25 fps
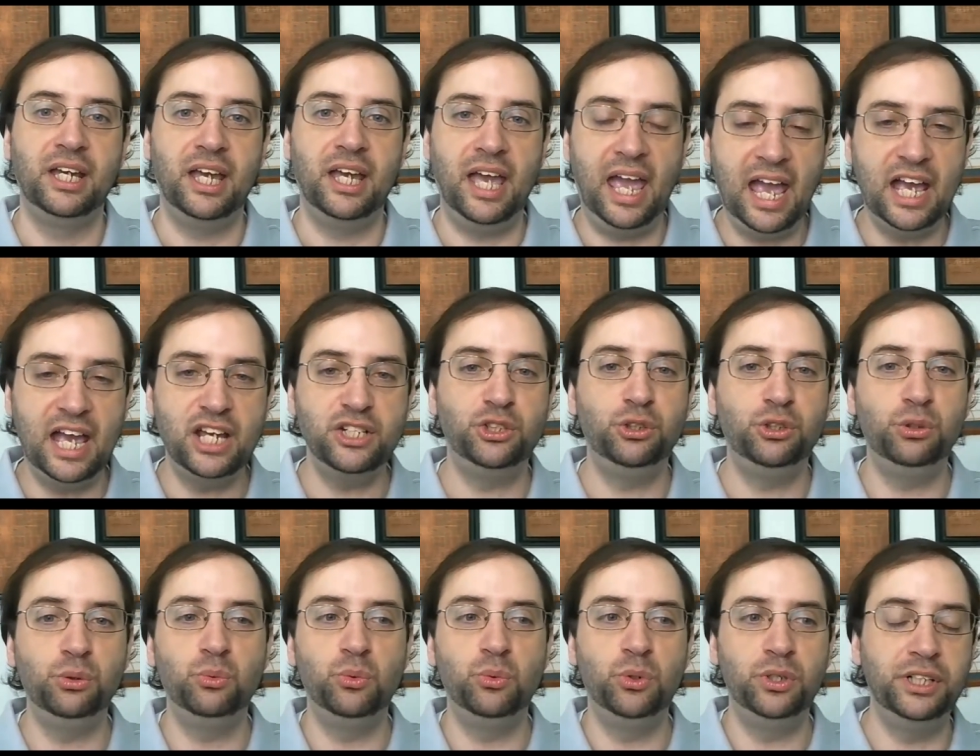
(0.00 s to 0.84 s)
as you
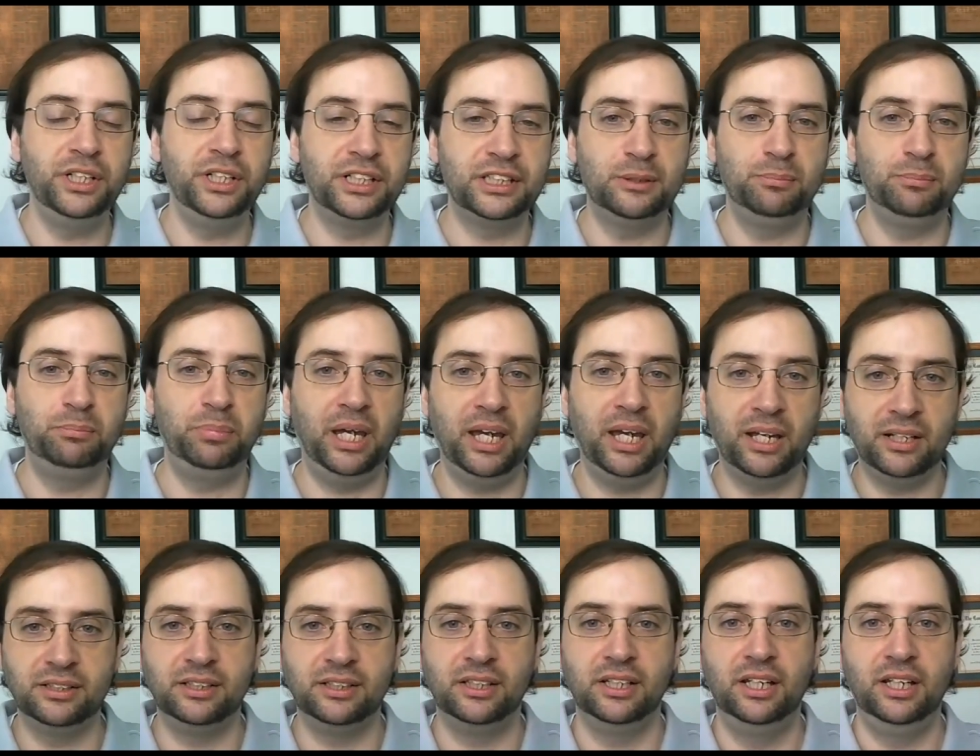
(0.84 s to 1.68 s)
would
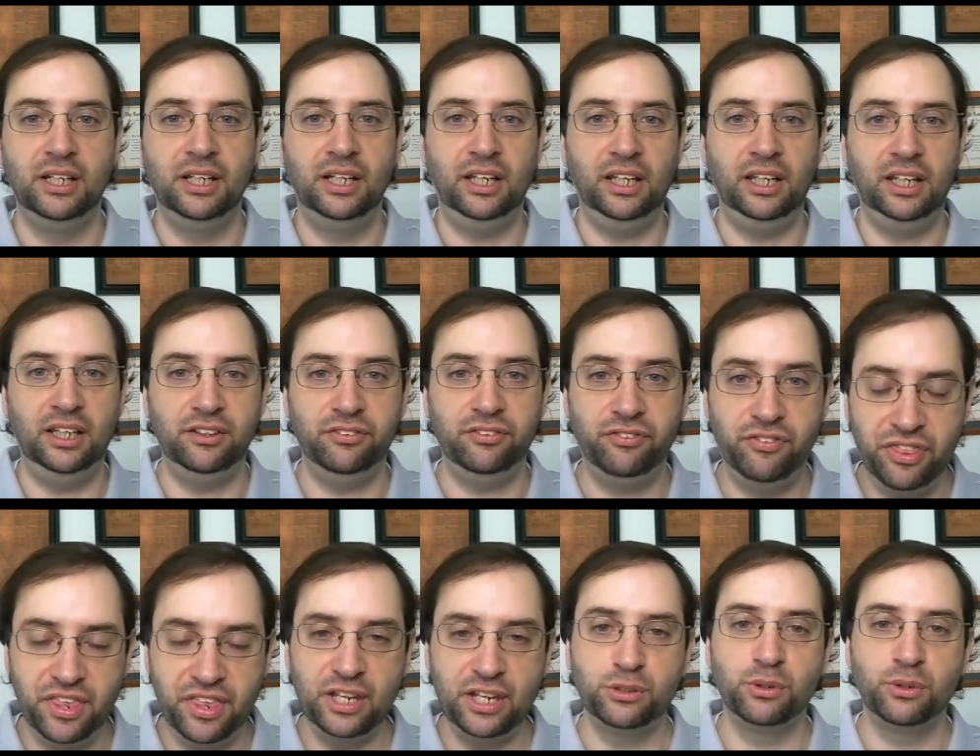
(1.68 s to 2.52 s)
expect if
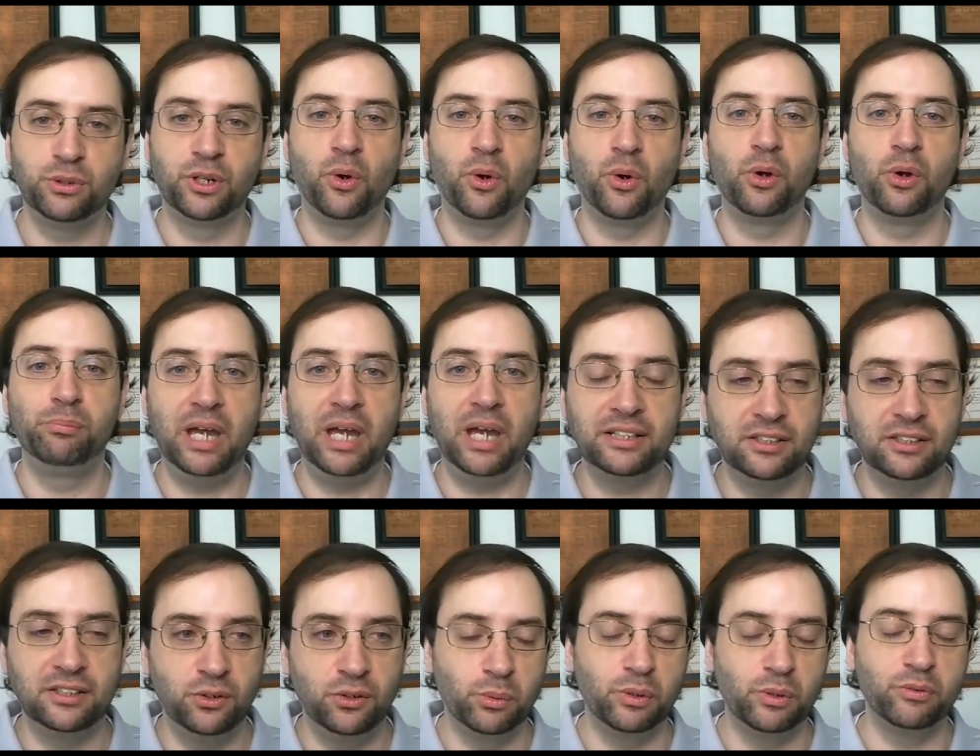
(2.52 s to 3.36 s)
things were going back to
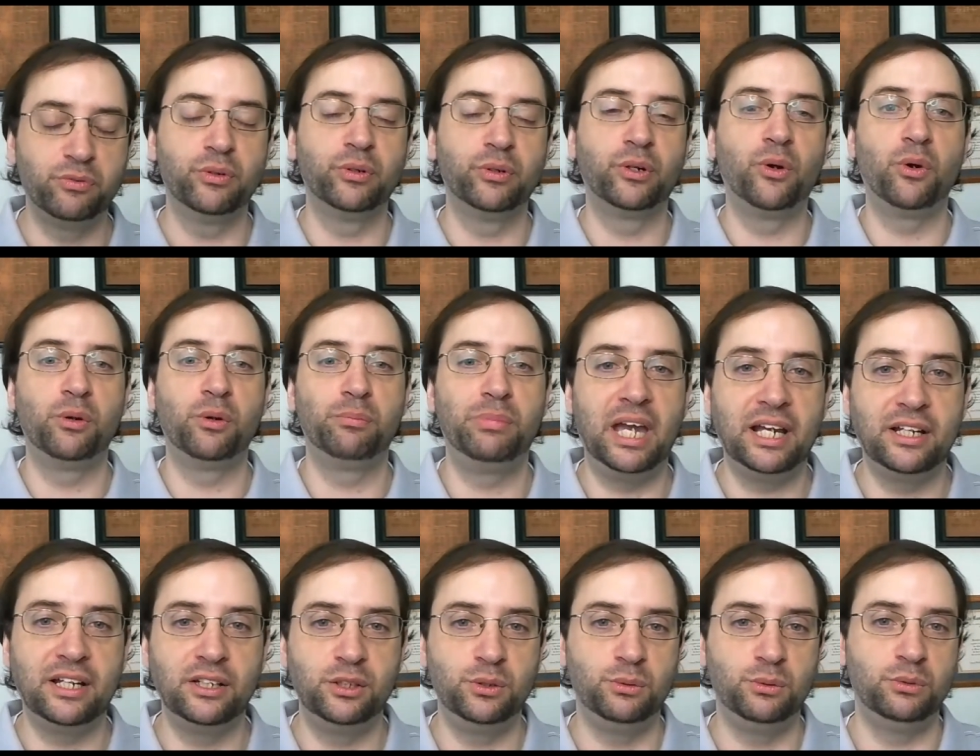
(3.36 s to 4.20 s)
normal, if we are going back
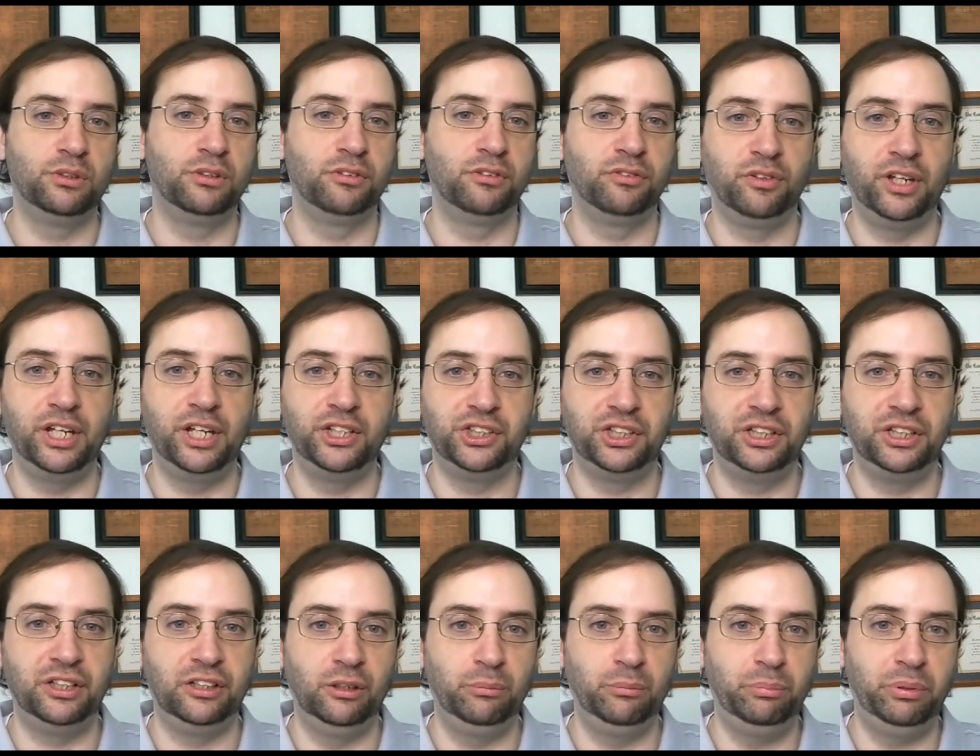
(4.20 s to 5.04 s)
into a
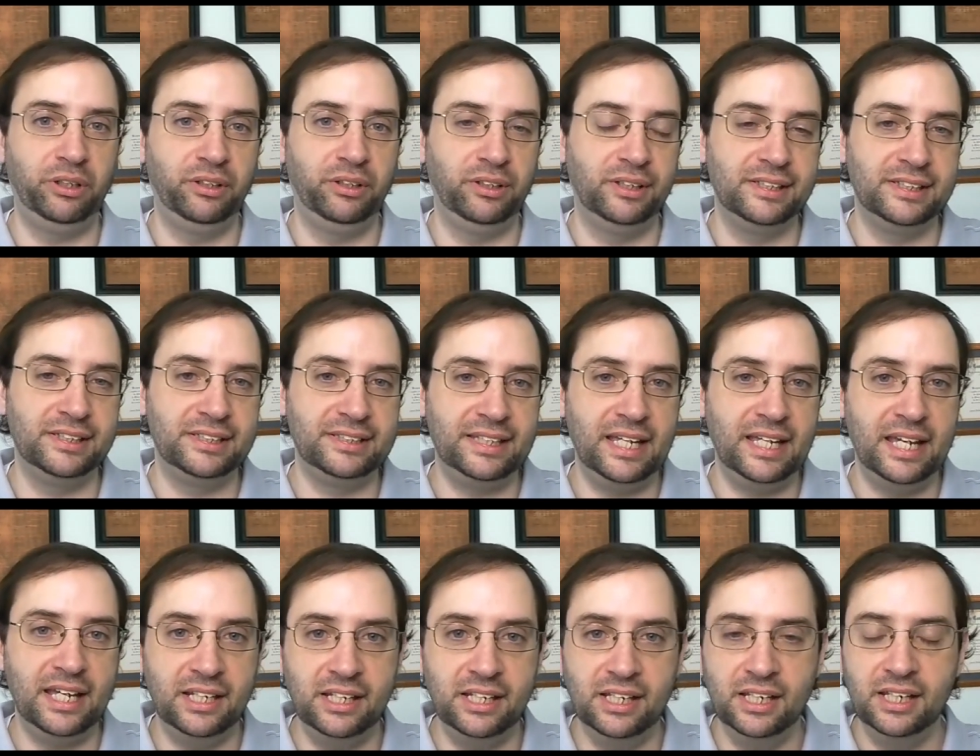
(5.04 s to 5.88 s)
reflationary period. Instead,